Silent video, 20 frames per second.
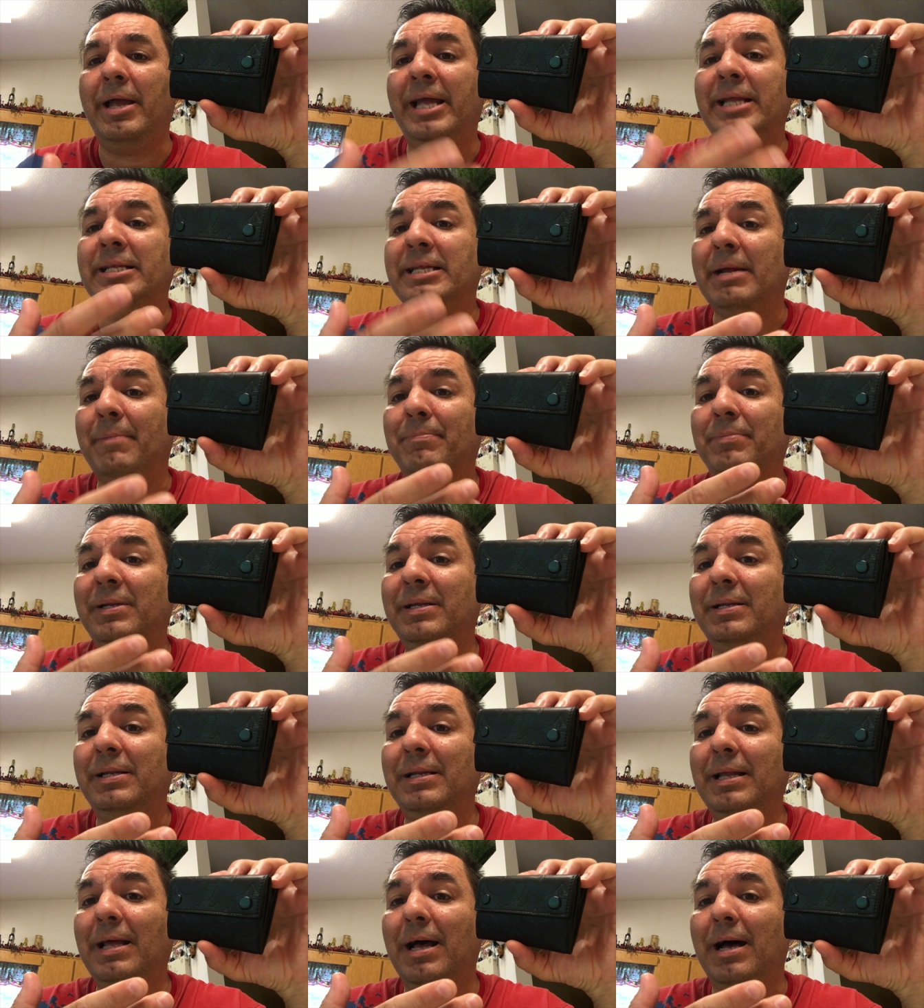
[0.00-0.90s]
ended up
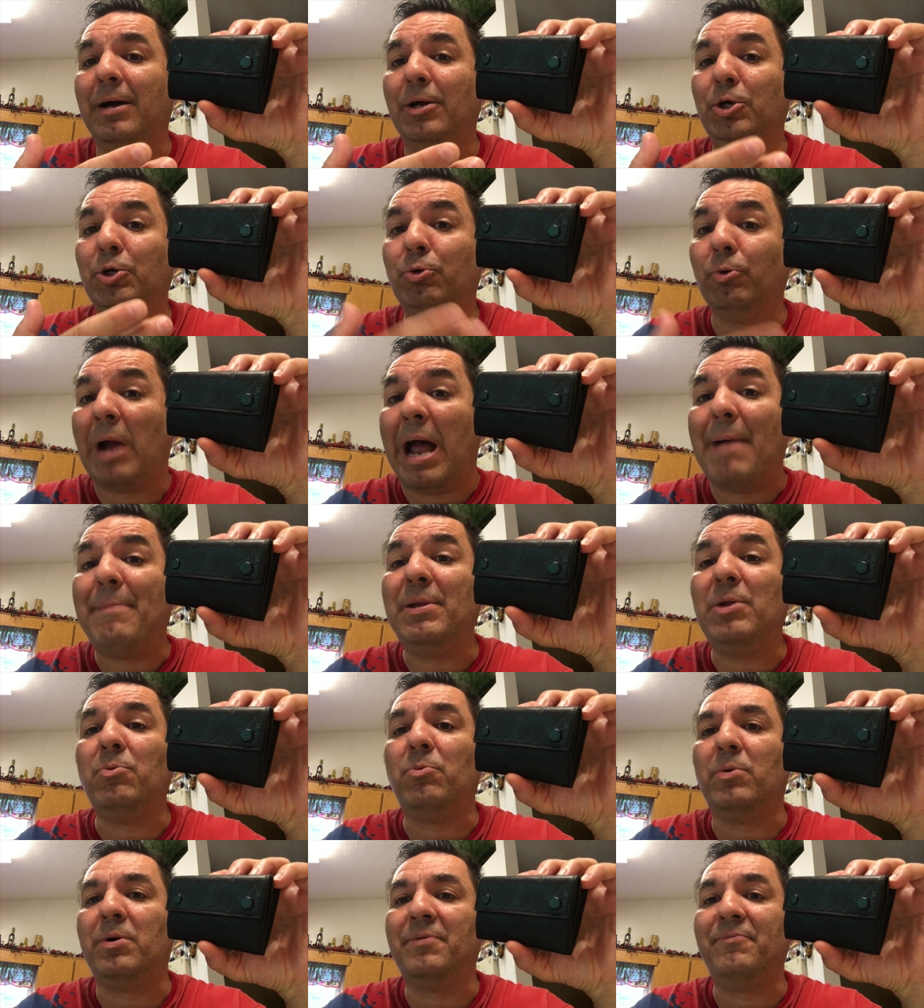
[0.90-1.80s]

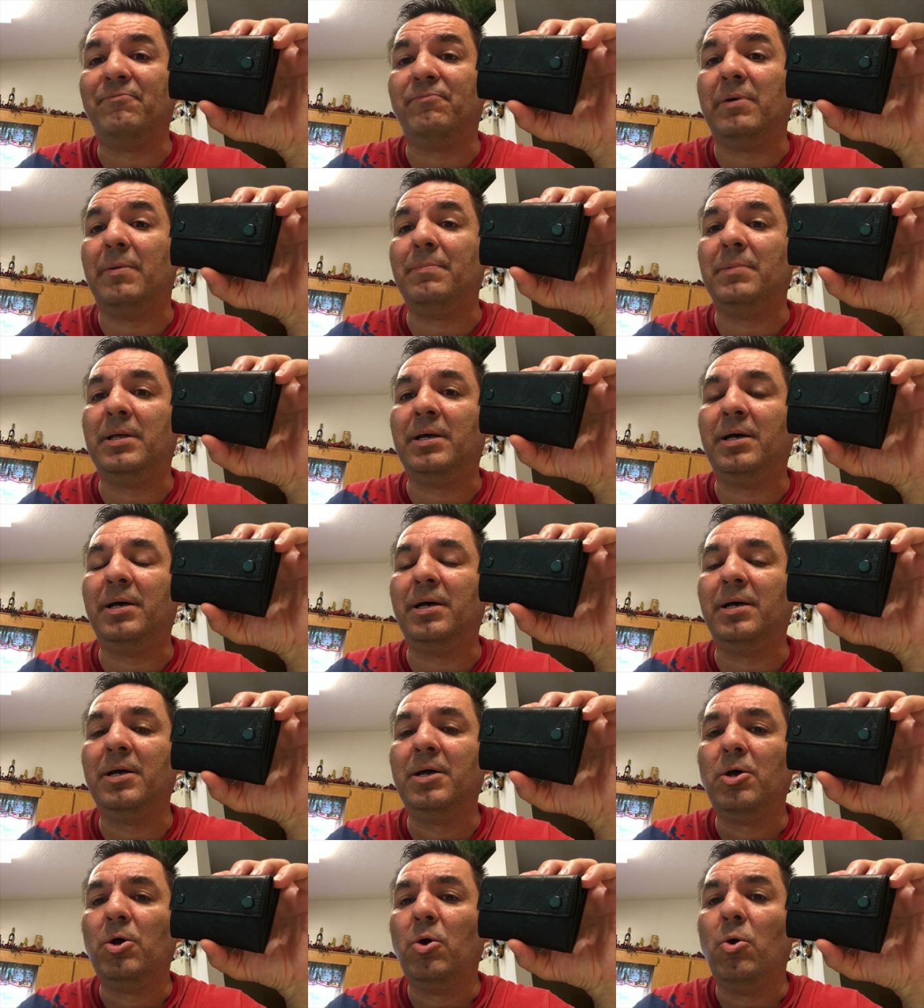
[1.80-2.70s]
grabbing one from
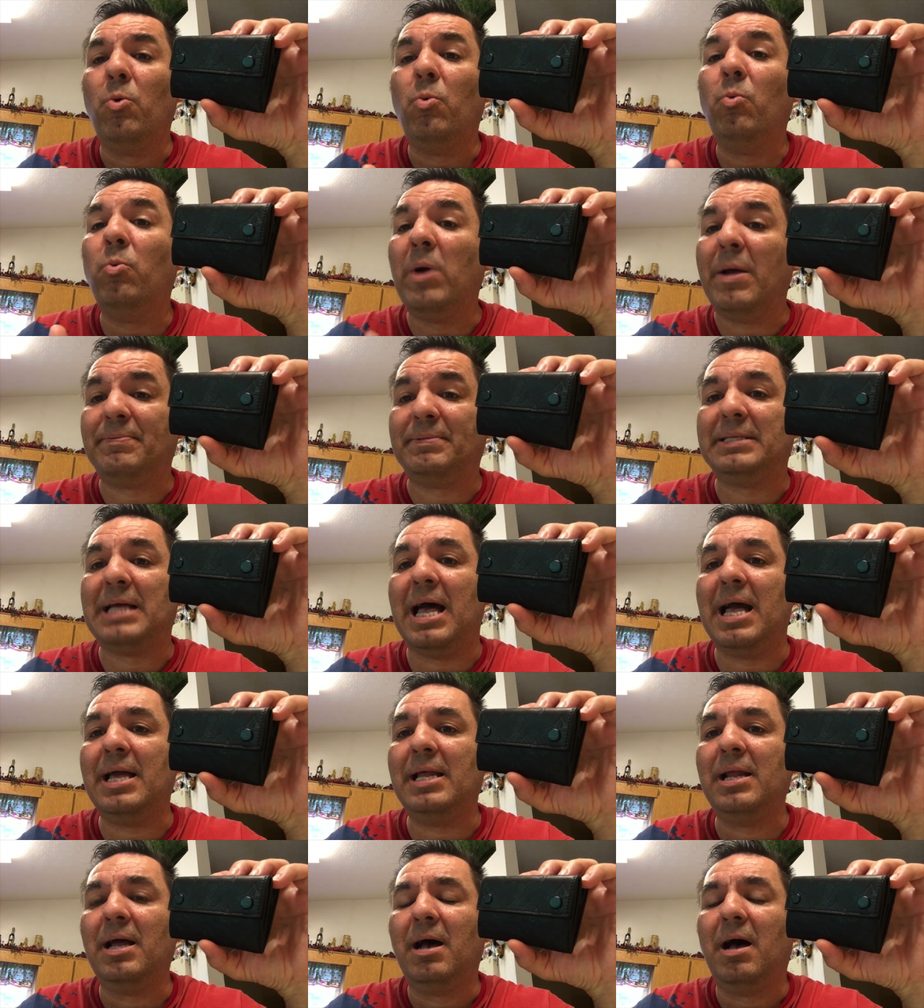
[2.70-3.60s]
the
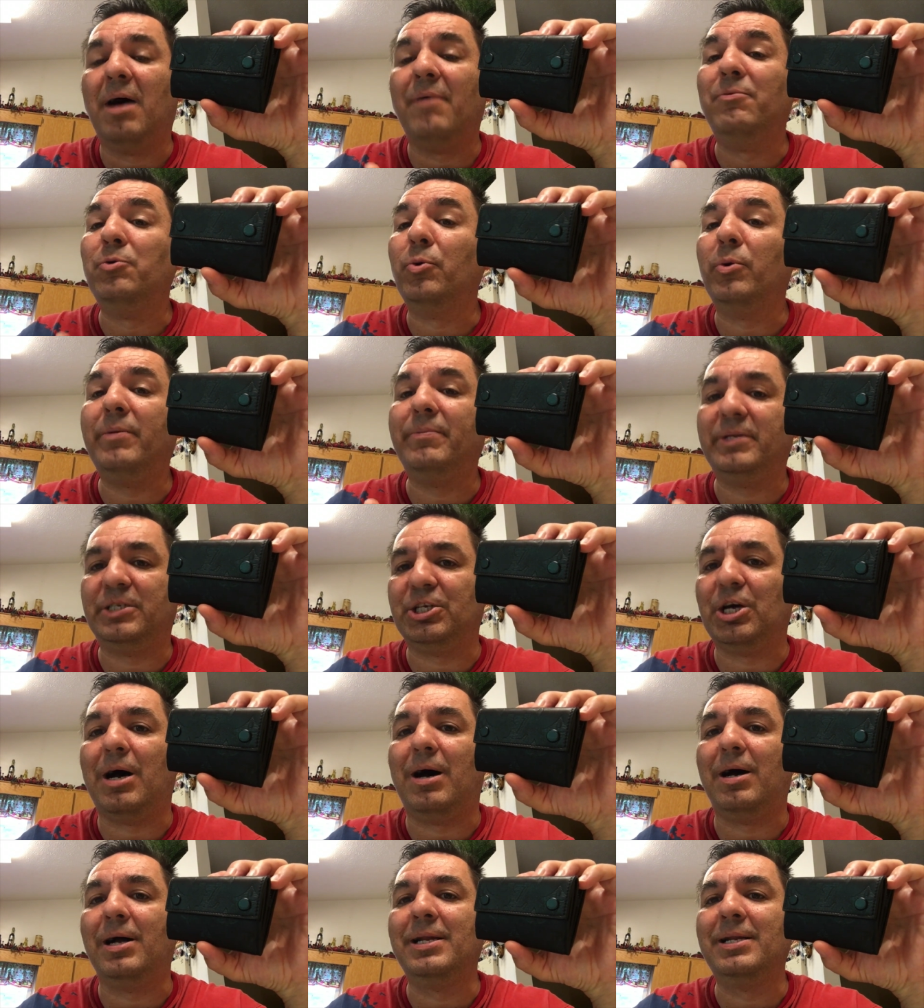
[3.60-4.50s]
website of Louis
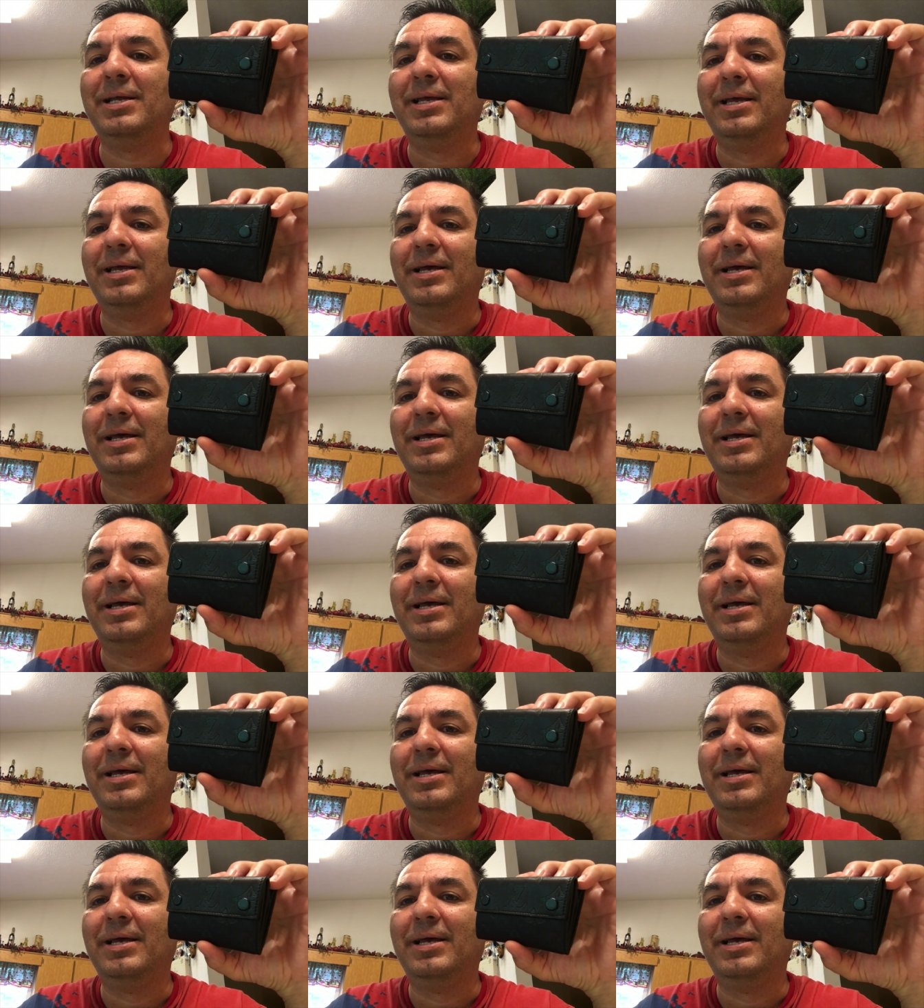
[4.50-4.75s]
Vuitton.